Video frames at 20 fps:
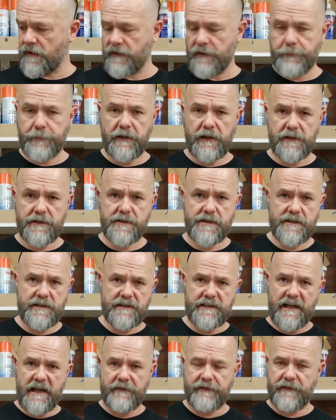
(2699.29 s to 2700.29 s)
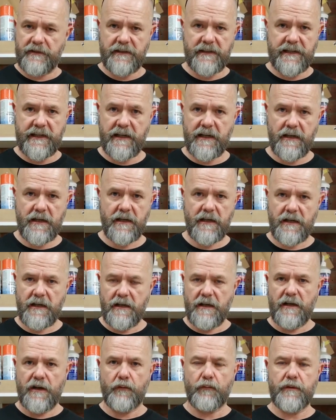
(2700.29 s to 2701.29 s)
The plunging definitely
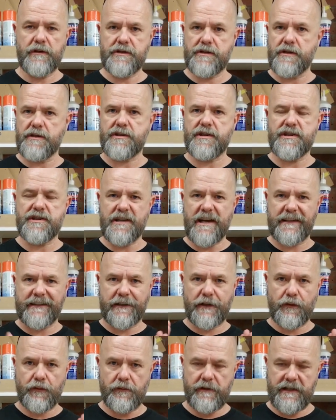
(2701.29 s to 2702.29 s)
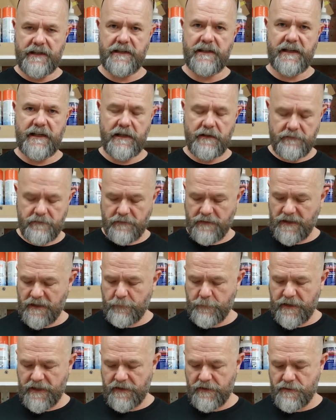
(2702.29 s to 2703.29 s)
reduces that greatly.
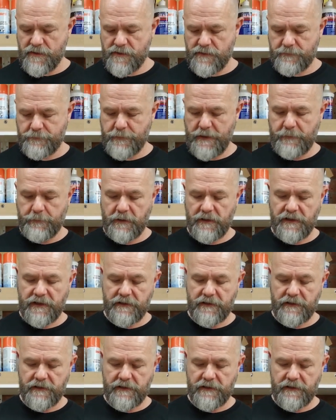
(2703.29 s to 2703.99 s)
I mean, there's people